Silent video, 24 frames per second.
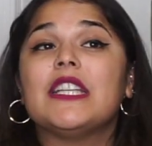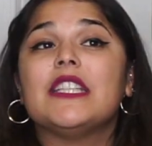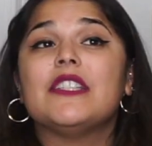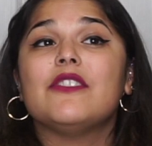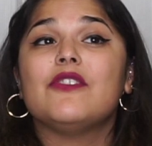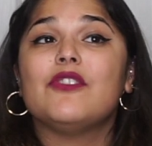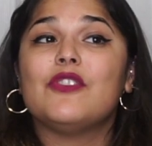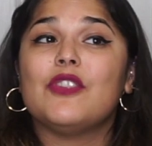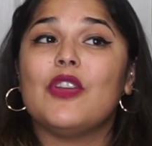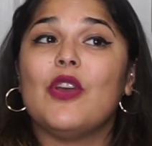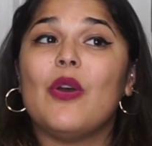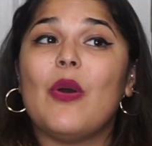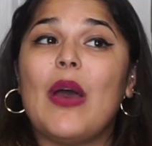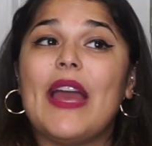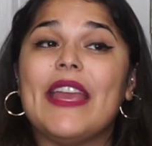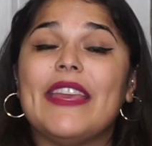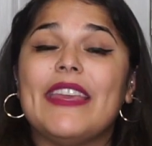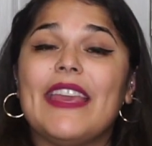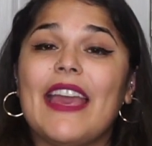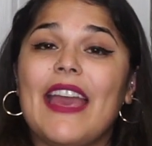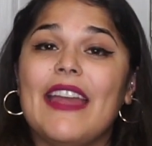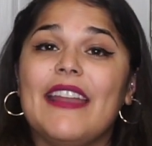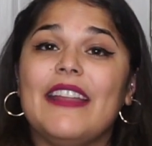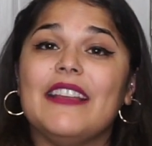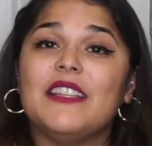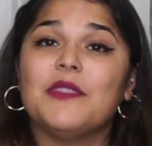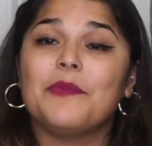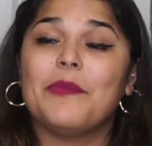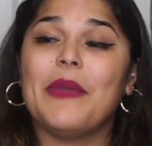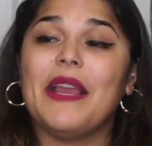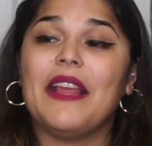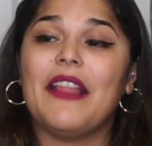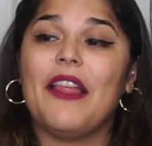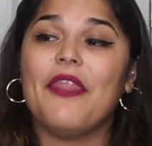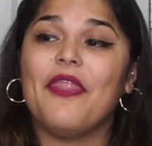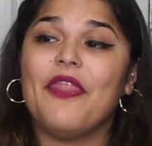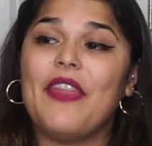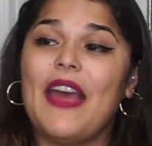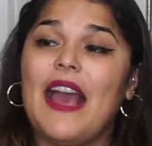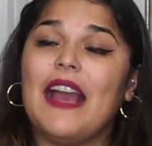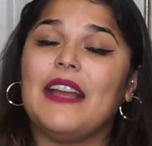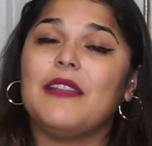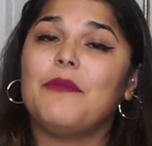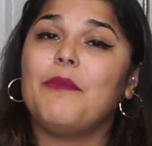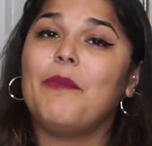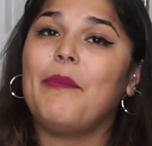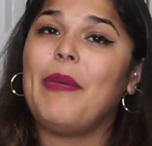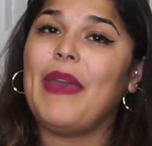So I can't expect
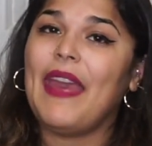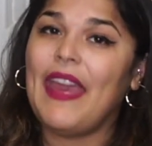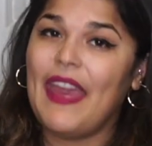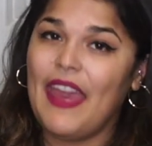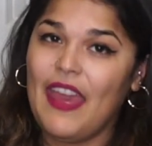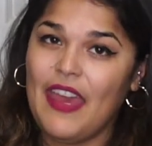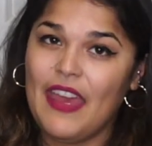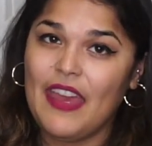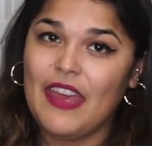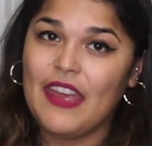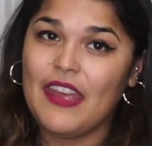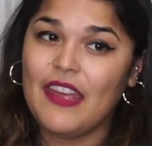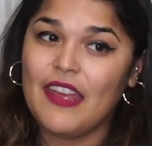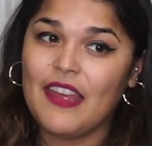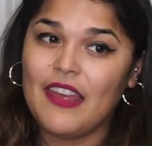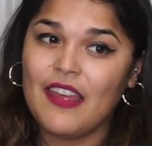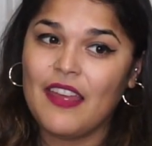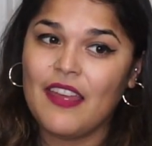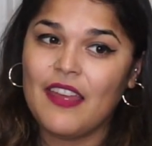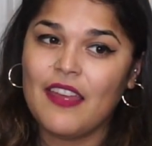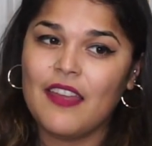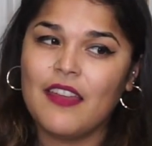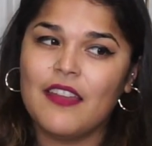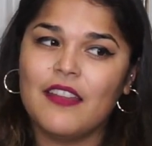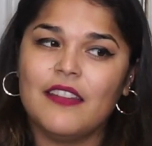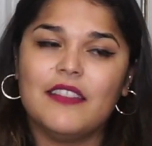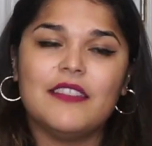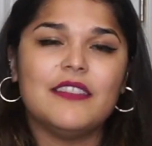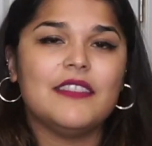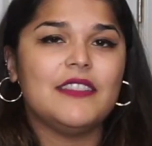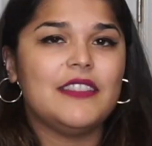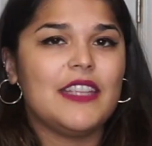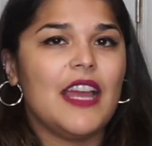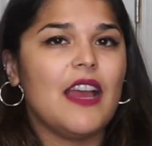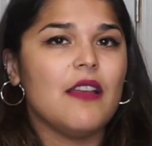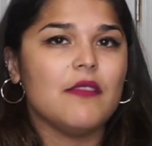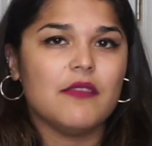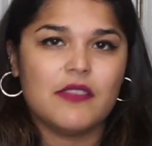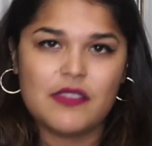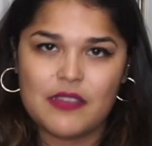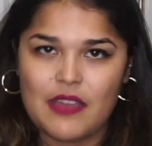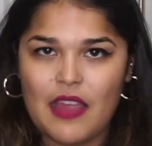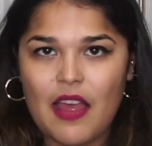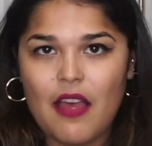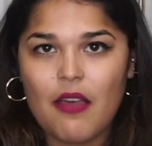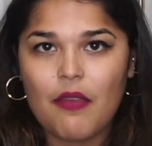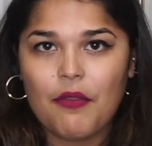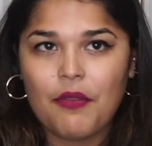that pay down
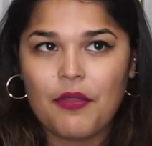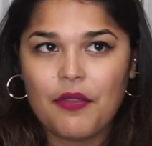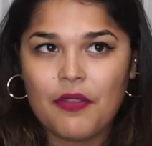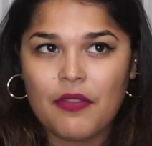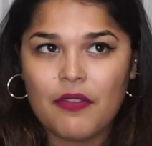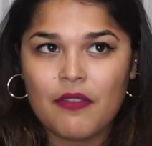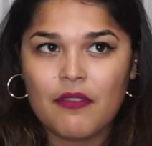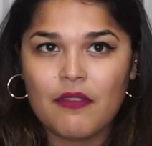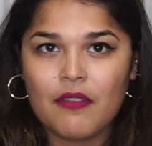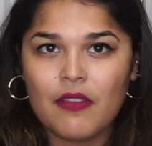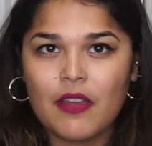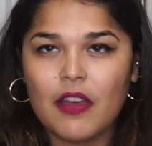south.